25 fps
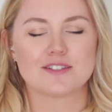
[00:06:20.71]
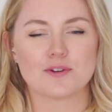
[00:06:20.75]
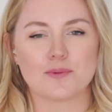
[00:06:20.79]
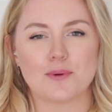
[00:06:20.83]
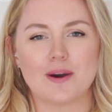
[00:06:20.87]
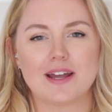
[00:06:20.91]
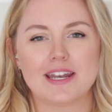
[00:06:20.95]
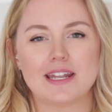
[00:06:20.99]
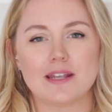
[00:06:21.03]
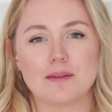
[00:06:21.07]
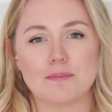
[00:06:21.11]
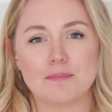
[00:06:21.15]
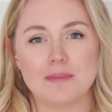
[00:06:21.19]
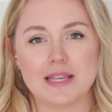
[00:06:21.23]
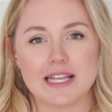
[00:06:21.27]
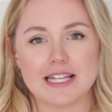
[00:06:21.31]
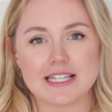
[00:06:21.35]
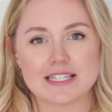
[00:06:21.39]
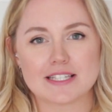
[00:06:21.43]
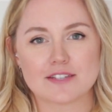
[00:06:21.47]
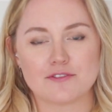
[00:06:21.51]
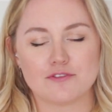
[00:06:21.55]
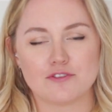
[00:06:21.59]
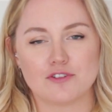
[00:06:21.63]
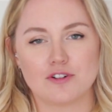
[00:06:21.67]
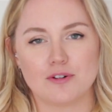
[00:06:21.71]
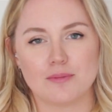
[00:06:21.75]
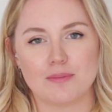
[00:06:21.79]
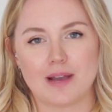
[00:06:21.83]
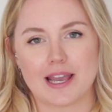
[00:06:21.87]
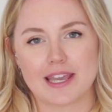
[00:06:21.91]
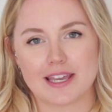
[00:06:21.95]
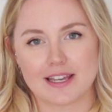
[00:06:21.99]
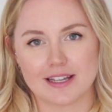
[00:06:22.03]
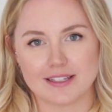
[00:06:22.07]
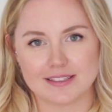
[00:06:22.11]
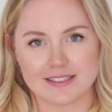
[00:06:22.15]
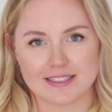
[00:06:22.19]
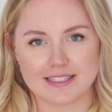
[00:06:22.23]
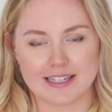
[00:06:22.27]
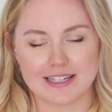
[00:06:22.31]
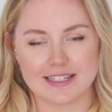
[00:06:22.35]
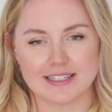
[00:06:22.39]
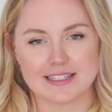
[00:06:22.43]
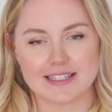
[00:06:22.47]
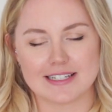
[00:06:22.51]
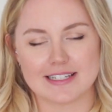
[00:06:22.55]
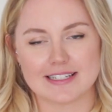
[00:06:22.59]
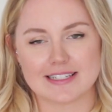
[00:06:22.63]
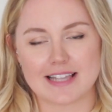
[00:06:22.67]
So what it means for my
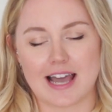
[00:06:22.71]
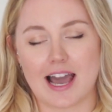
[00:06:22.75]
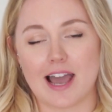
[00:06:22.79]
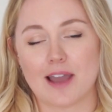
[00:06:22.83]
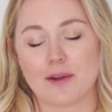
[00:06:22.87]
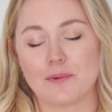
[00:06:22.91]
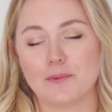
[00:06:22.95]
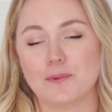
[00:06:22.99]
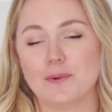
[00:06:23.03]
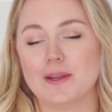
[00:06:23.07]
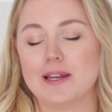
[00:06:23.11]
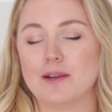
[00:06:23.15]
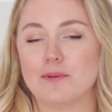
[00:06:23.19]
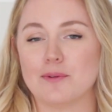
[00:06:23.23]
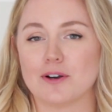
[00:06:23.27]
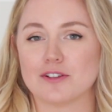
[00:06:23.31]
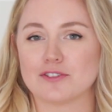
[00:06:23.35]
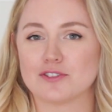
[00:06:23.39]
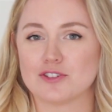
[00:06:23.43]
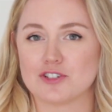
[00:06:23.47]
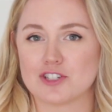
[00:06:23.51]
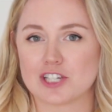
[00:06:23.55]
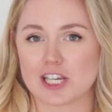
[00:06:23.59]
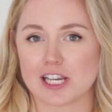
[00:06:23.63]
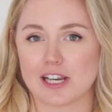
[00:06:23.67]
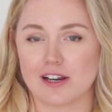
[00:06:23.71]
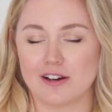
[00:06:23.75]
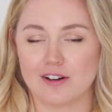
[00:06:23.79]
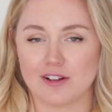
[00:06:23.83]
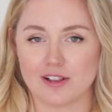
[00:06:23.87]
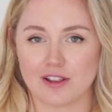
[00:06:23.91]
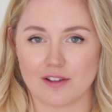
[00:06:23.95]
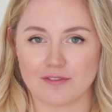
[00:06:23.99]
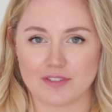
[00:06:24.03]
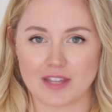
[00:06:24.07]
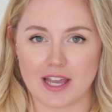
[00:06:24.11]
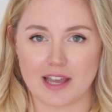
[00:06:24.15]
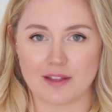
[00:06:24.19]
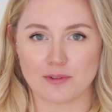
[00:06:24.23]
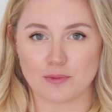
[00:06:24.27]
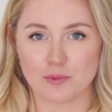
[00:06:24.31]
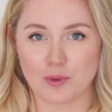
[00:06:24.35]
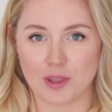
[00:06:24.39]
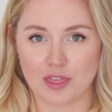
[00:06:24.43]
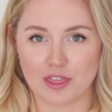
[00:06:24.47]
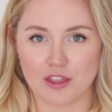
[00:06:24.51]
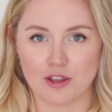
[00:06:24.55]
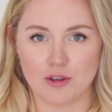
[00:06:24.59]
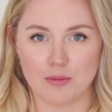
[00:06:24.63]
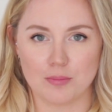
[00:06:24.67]
content is that I really want to share all of that
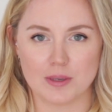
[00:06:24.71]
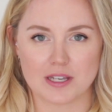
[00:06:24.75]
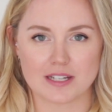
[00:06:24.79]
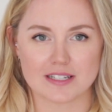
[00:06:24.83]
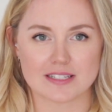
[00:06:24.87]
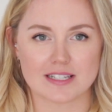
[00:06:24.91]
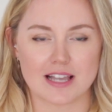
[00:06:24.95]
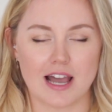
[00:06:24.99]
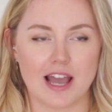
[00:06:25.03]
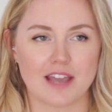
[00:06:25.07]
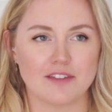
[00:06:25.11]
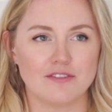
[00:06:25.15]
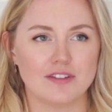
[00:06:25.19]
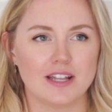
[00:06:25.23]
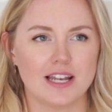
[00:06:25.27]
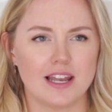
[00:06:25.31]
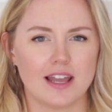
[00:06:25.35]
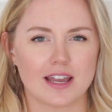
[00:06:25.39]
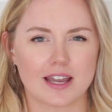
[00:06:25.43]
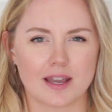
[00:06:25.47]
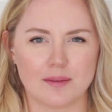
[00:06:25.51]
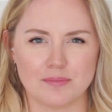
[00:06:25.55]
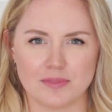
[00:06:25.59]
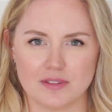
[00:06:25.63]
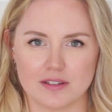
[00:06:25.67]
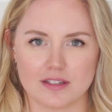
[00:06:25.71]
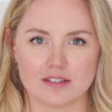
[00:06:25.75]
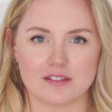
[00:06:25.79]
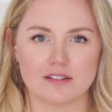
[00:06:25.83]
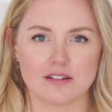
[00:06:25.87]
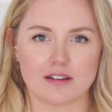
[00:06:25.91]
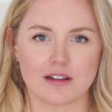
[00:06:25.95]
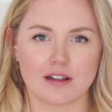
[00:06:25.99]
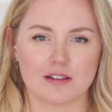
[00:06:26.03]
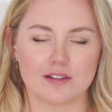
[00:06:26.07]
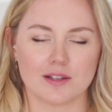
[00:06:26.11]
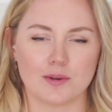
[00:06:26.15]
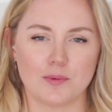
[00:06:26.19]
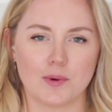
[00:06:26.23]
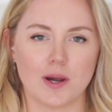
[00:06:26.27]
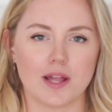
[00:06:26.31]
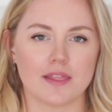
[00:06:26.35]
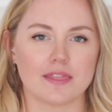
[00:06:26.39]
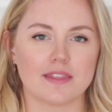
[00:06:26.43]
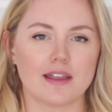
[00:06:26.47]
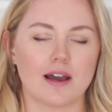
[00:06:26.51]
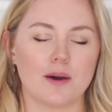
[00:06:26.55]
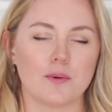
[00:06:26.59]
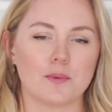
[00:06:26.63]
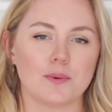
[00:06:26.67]
with you, because I feel like I'm not the only
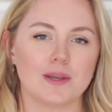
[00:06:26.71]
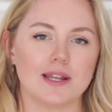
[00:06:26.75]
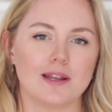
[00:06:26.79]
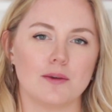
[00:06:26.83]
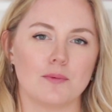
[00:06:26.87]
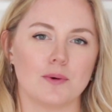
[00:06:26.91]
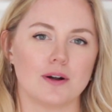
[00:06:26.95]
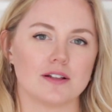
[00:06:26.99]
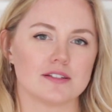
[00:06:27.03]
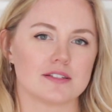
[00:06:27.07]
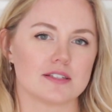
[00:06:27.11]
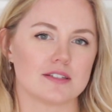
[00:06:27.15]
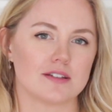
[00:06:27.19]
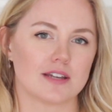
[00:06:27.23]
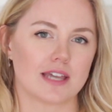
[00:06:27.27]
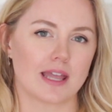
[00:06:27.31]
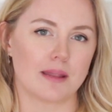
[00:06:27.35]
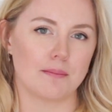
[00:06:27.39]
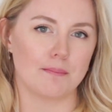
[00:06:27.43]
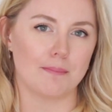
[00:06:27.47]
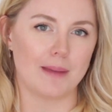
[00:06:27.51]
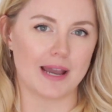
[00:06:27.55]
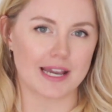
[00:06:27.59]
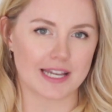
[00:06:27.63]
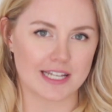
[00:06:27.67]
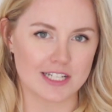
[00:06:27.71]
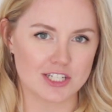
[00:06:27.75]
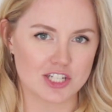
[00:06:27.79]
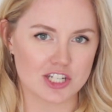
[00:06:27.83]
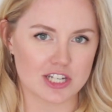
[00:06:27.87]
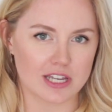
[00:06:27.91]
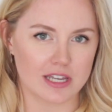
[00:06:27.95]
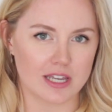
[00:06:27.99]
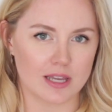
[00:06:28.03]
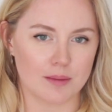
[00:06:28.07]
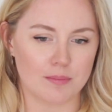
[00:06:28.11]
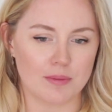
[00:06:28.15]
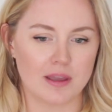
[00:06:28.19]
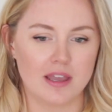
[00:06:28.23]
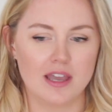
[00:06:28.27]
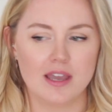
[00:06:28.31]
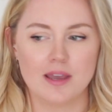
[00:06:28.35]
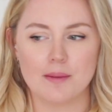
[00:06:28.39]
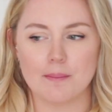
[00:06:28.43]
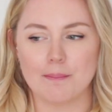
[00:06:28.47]
one that really wants to get back in shape,